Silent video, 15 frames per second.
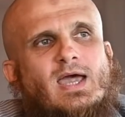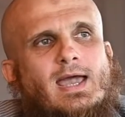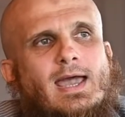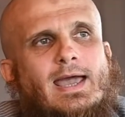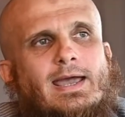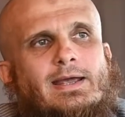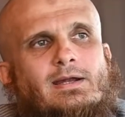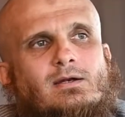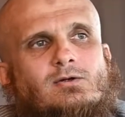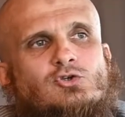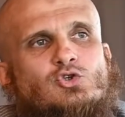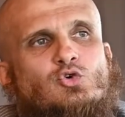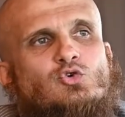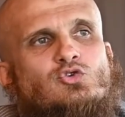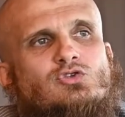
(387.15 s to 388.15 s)
and
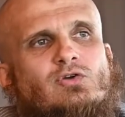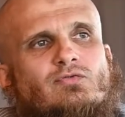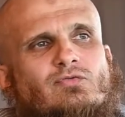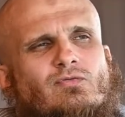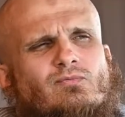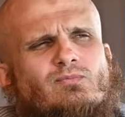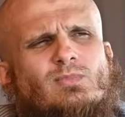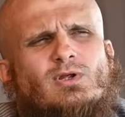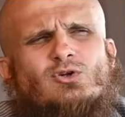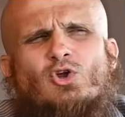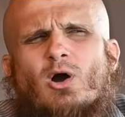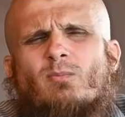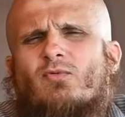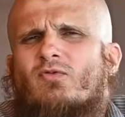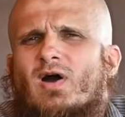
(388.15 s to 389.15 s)
choose the
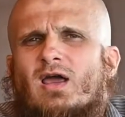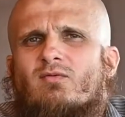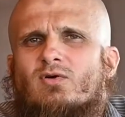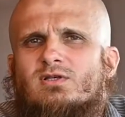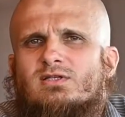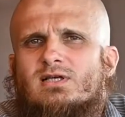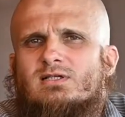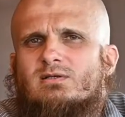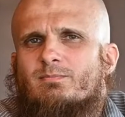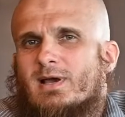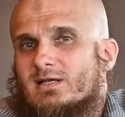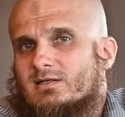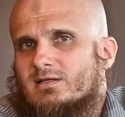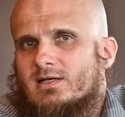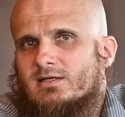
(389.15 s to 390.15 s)
top 5 or 6
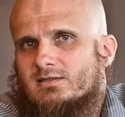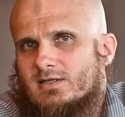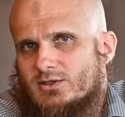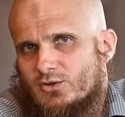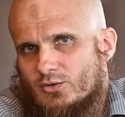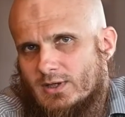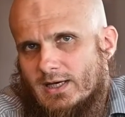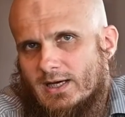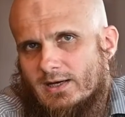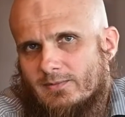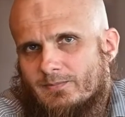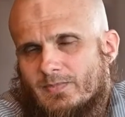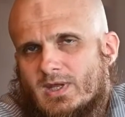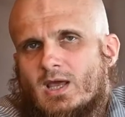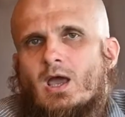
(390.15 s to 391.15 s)
best links that you can.
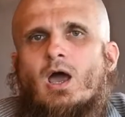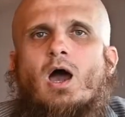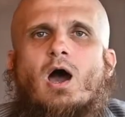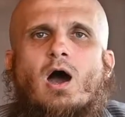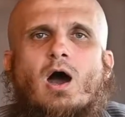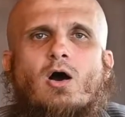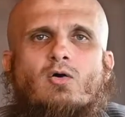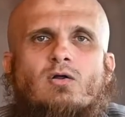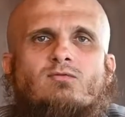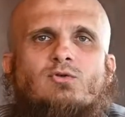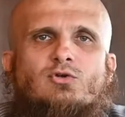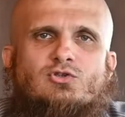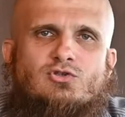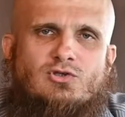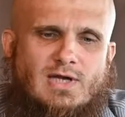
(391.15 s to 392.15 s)
Out of
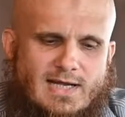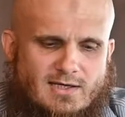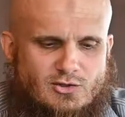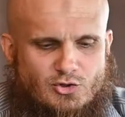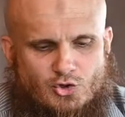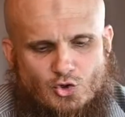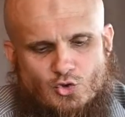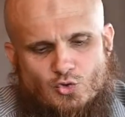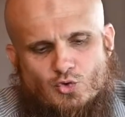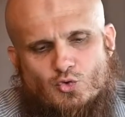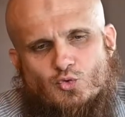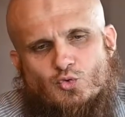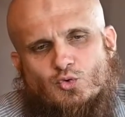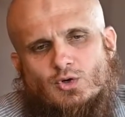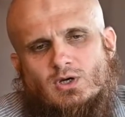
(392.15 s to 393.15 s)
those links,
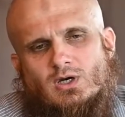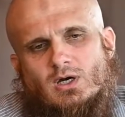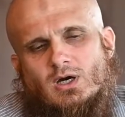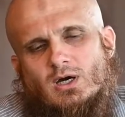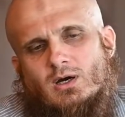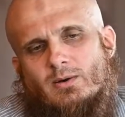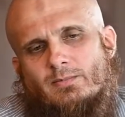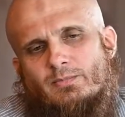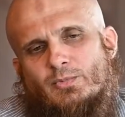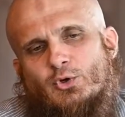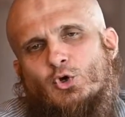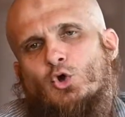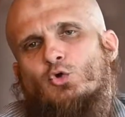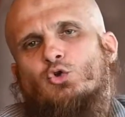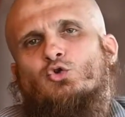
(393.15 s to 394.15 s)
you
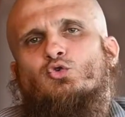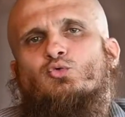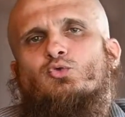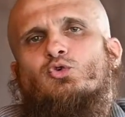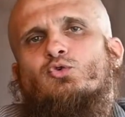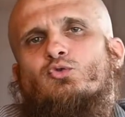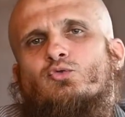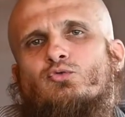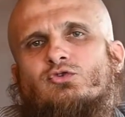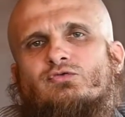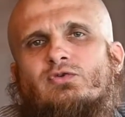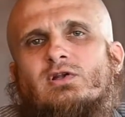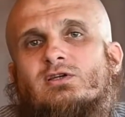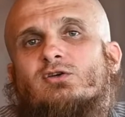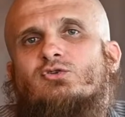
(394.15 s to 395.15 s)

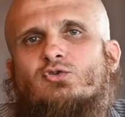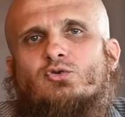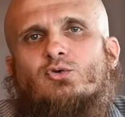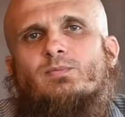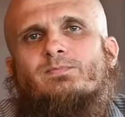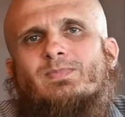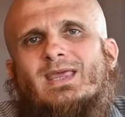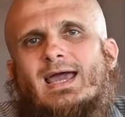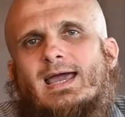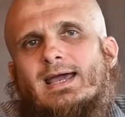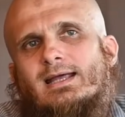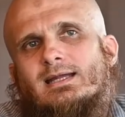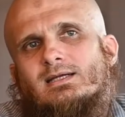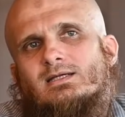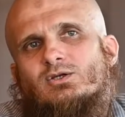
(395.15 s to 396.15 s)
filter through
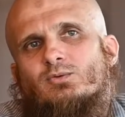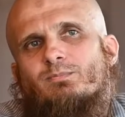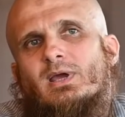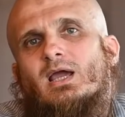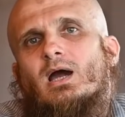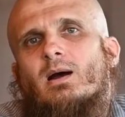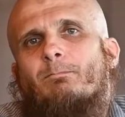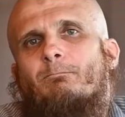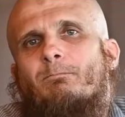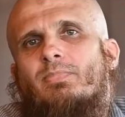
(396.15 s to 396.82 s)
and you pick up